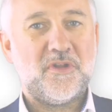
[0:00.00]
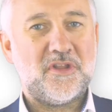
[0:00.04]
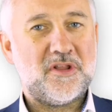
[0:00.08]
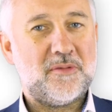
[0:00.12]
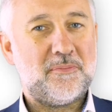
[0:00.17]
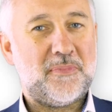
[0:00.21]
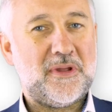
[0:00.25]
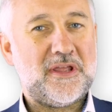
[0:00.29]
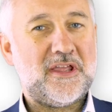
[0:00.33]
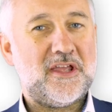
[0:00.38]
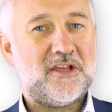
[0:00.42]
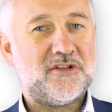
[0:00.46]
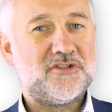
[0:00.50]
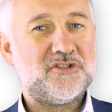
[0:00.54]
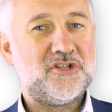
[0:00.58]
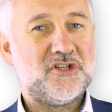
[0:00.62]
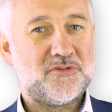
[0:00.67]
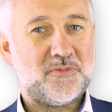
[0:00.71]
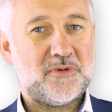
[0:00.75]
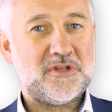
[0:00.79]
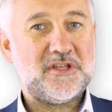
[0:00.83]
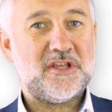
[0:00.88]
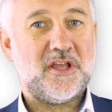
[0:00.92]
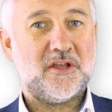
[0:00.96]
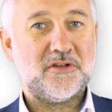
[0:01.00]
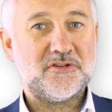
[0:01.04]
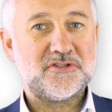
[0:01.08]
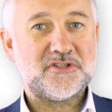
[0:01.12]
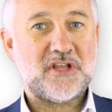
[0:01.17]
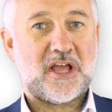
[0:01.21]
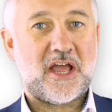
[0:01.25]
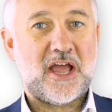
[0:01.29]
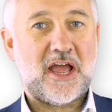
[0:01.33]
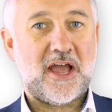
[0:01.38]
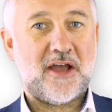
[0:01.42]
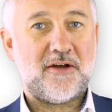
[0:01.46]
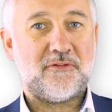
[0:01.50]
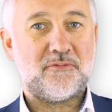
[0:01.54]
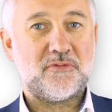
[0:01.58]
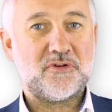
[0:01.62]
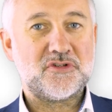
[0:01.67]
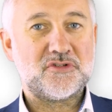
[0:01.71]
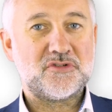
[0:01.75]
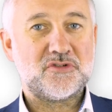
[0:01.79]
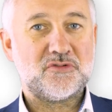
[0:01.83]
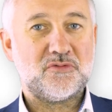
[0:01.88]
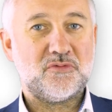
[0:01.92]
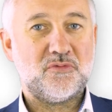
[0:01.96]
the big issues we used to have
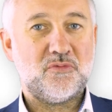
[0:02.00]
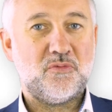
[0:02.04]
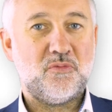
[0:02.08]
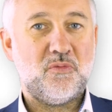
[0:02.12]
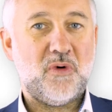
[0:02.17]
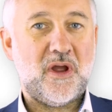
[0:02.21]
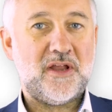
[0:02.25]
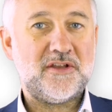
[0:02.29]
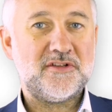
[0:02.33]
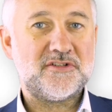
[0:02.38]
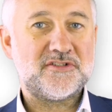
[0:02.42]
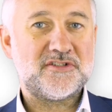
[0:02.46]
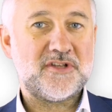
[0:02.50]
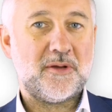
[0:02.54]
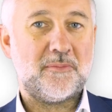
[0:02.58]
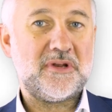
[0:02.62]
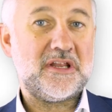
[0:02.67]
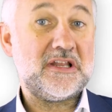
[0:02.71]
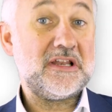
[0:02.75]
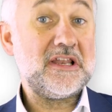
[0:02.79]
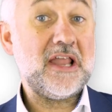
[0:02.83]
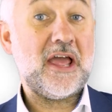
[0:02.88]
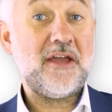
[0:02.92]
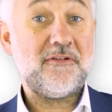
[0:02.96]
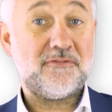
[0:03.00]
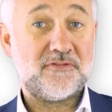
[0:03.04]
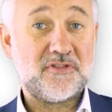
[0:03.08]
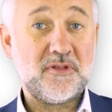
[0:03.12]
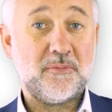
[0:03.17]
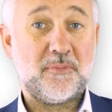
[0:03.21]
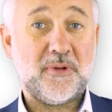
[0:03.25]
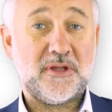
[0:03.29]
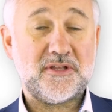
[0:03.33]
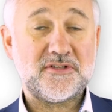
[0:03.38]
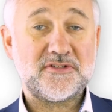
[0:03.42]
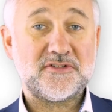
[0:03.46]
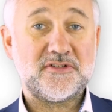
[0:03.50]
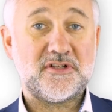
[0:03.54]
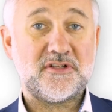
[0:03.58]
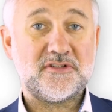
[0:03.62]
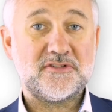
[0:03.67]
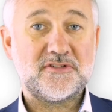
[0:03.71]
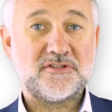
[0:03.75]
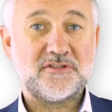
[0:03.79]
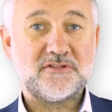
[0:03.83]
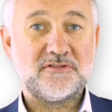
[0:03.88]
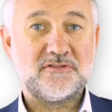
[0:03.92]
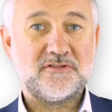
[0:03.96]
was when somebody left the
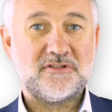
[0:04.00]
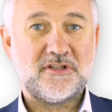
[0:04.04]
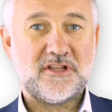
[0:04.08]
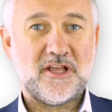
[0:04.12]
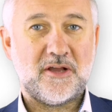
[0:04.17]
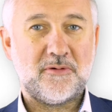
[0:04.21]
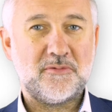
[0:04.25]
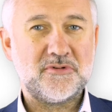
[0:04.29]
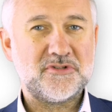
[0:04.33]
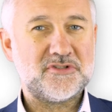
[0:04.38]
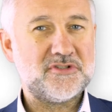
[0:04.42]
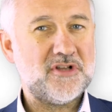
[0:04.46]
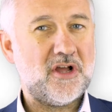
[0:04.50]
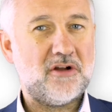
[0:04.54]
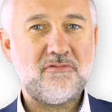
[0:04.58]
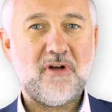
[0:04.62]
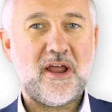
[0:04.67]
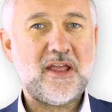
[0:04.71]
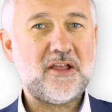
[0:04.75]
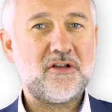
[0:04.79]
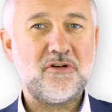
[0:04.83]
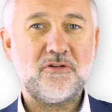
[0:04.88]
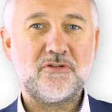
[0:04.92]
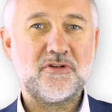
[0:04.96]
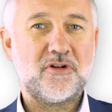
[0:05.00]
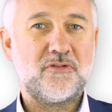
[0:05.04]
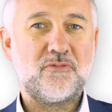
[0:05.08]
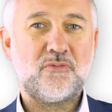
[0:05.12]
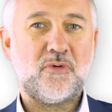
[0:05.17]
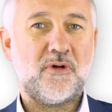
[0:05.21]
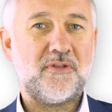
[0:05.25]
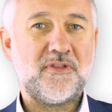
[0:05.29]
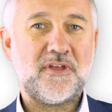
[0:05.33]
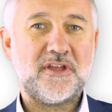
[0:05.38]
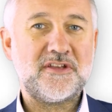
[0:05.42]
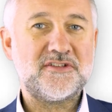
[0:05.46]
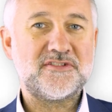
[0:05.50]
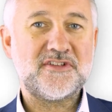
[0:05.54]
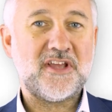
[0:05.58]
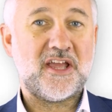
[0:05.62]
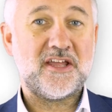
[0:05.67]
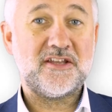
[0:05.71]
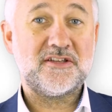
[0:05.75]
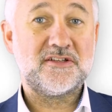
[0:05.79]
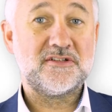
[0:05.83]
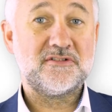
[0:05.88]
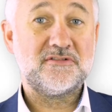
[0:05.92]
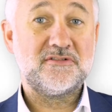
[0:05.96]
business, there was no record of what they'd
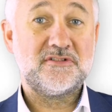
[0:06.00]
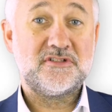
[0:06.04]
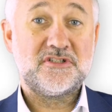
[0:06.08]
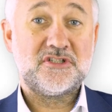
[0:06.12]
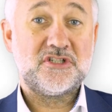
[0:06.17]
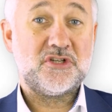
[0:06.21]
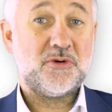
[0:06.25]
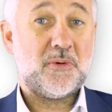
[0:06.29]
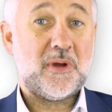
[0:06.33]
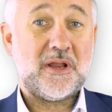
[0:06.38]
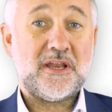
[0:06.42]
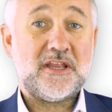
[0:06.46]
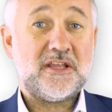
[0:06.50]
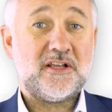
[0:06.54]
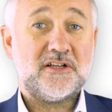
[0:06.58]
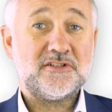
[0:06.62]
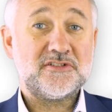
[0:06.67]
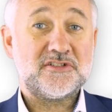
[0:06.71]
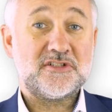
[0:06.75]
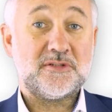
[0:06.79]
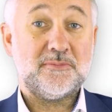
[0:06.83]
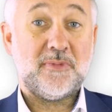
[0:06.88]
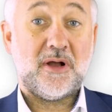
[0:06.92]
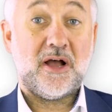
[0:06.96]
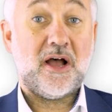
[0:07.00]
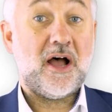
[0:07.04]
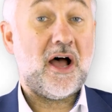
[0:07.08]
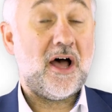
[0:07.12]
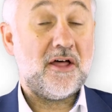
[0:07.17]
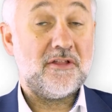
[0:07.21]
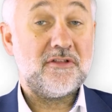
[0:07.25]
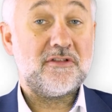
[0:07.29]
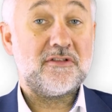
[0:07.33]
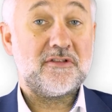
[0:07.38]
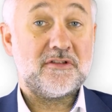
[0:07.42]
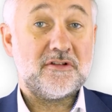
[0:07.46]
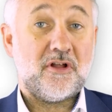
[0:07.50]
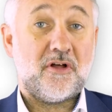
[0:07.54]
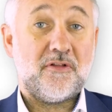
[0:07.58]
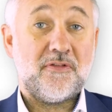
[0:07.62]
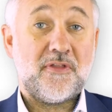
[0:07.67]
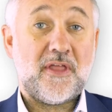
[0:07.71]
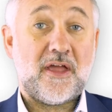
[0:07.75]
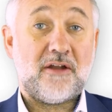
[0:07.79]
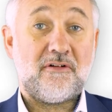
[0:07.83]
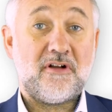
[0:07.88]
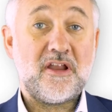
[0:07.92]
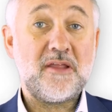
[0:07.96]
said to any customer other than on
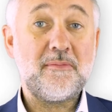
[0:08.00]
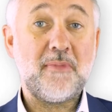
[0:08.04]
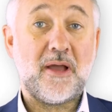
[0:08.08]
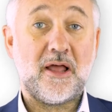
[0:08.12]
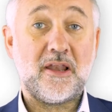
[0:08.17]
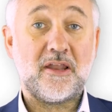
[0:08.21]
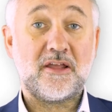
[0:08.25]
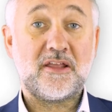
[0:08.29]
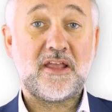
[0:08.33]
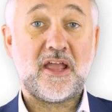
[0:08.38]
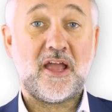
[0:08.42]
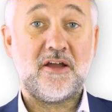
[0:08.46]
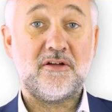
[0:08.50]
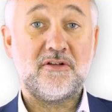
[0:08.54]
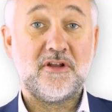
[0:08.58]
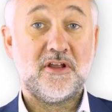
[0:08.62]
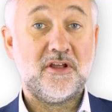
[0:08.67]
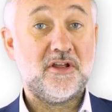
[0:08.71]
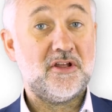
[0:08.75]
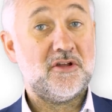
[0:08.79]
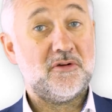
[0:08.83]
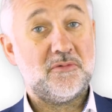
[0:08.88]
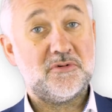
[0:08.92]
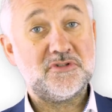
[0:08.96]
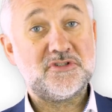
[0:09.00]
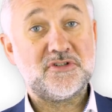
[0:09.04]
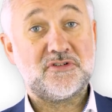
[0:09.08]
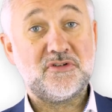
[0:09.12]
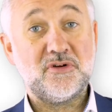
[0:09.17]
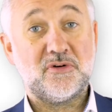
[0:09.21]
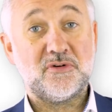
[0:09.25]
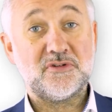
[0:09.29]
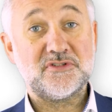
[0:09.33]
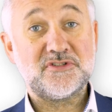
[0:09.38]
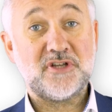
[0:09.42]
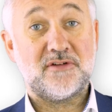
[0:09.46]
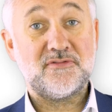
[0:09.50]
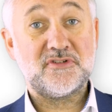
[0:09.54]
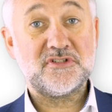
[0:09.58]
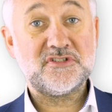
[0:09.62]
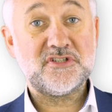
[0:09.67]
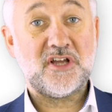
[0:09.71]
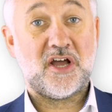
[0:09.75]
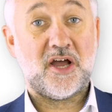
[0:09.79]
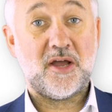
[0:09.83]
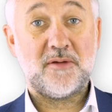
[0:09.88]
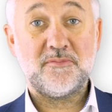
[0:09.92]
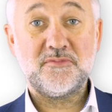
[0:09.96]
their email account, which of course over
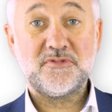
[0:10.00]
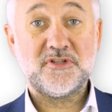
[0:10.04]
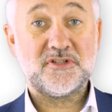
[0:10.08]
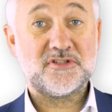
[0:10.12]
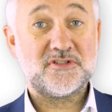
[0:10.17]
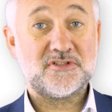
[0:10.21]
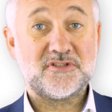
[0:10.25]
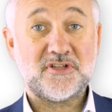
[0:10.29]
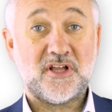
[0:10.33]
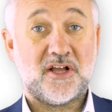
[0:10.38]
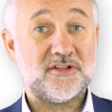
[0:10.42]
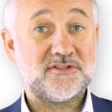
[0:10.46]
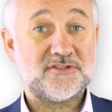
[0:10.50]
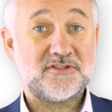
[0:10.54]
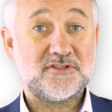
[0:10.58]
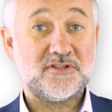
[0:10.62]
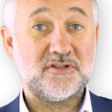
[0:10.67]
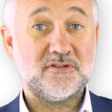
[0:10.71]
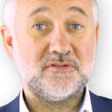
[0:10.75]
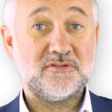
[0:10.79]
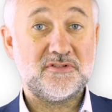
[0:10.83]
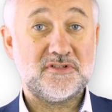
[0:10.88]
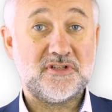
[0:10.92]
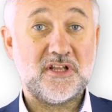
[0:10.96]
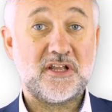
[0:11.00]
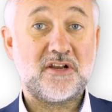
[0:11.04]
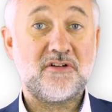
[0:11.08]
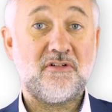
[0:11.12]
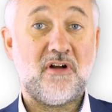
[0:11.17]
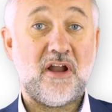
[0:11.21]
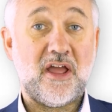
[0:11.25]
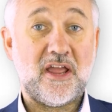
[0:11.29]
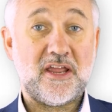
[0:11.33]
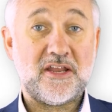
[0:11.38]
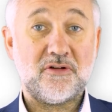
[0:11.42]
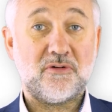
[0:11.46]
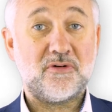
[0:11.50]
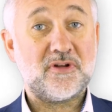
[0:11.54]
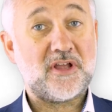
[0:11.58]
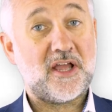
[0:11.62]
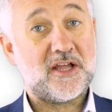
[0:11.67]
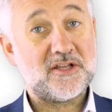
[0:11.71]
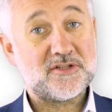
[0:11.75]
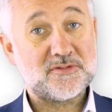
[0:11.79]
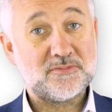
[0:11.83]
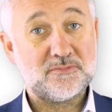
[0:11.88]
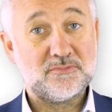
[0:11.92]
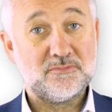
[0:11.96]
time just starts to degrade or
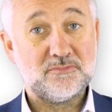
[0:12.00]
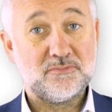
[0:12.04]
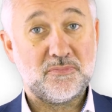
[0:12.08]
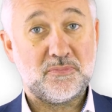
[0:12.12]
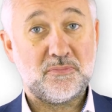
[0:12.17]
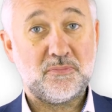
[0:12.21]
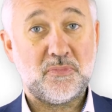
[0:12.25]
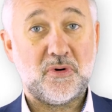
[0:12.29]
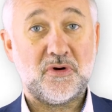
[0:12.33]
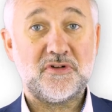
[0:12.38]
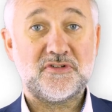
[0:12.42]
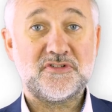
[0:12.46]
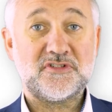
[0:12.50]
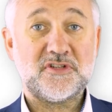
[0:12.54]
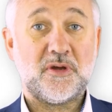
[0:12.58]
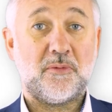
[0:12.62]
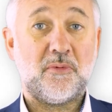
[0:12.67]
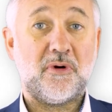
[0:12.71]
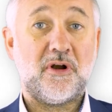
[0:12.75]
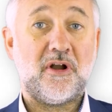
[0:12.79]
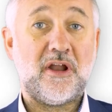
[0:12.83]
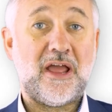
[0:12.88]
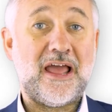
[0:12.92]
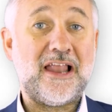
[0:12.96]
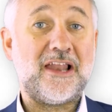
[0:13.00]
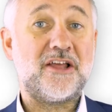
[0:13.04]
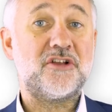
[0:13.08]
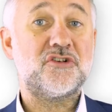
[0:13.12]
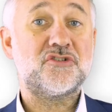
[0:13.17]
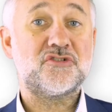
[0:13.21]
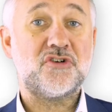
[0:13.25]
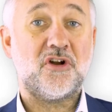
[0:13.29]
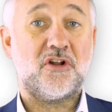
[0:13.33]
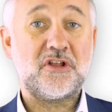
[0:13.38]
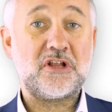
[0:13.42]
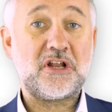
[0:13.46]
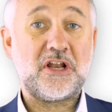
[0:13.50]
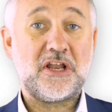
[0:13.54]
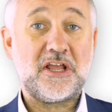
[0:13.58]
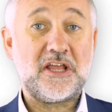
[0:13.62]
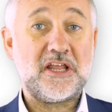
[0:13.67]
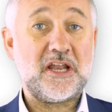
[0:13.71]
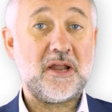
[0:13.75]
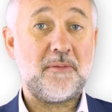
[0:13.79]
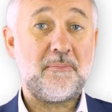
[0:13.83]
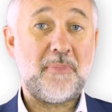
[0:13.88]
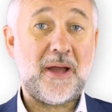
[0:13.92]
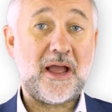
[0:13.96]
gets put somewhere electronically
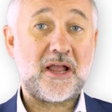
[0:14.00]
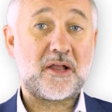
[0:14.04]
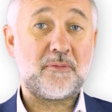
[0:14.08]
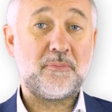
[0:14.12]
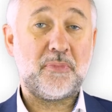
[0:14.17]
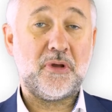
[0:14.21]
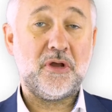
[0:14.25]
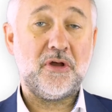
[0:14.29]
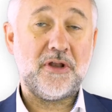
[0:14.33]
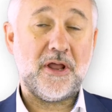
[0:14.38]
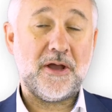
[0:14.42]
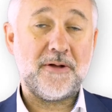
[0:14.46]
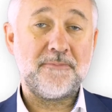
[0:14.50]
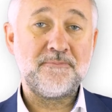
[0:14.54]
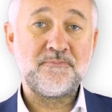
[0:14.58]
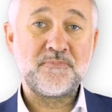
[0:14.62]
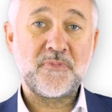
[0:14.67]
in a back burner.